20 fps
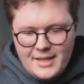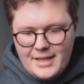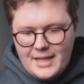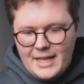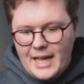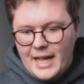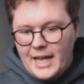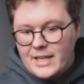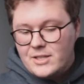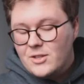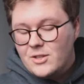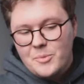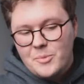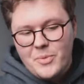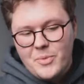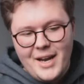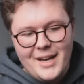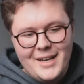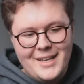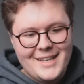It's not
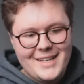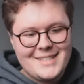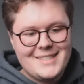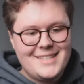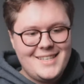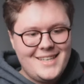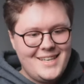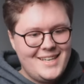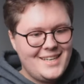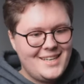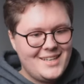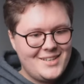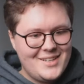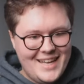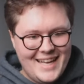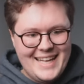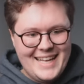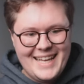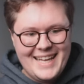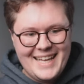brandy, it's tea.
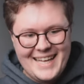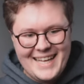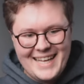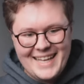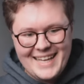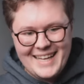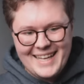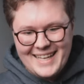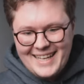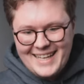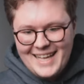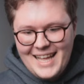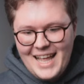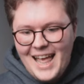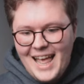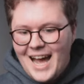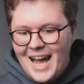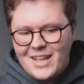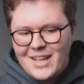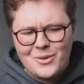
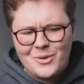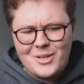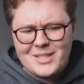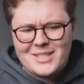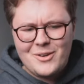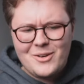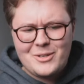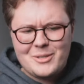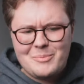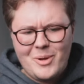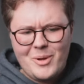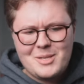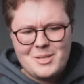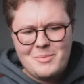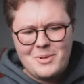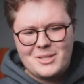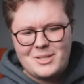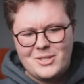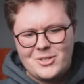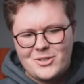I thought it's
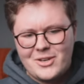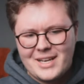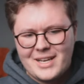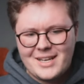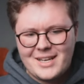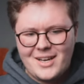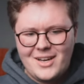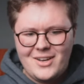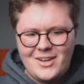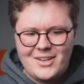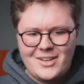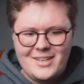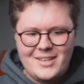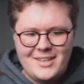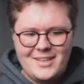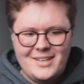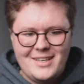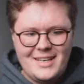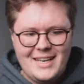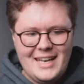irresponsible to drink
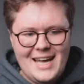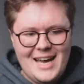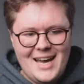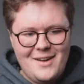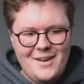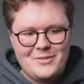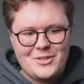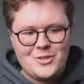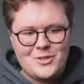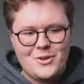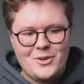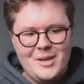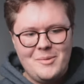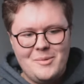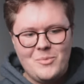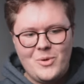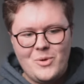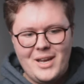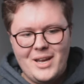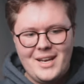on live
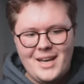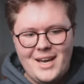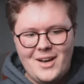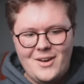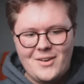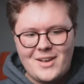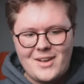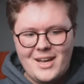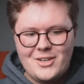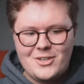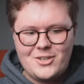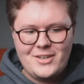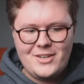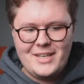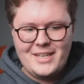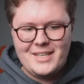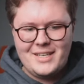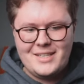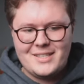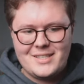stream when our
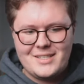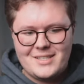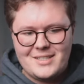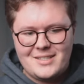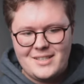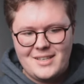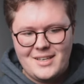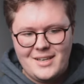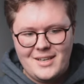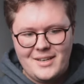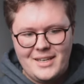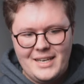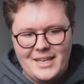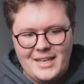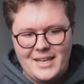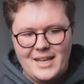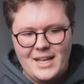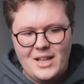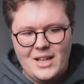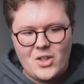country is in
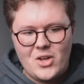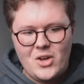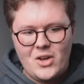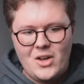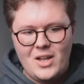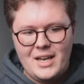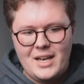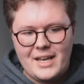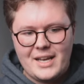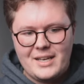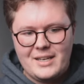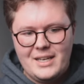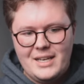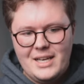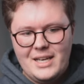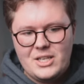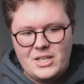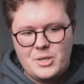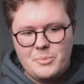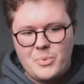an alcoholic
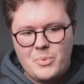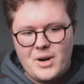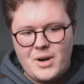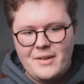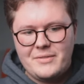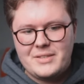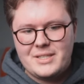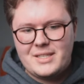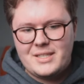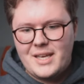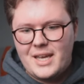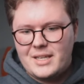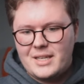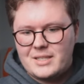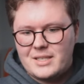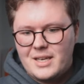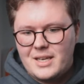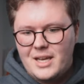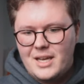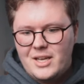deprived
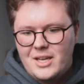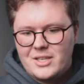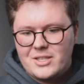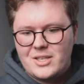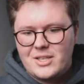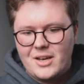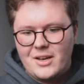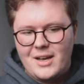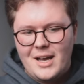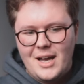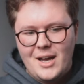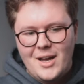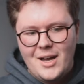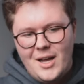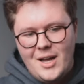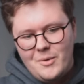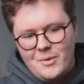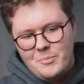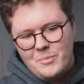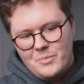state. So
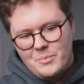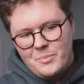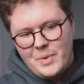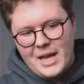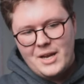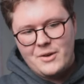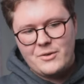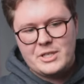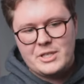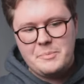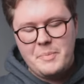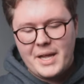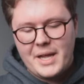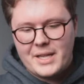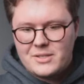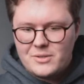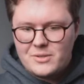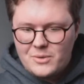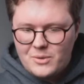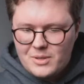I'm paying
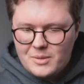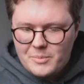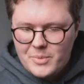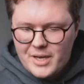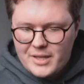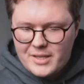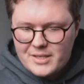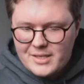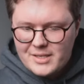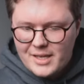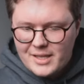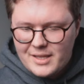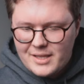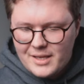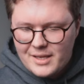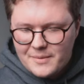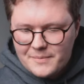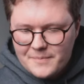respects to all the brothers out there.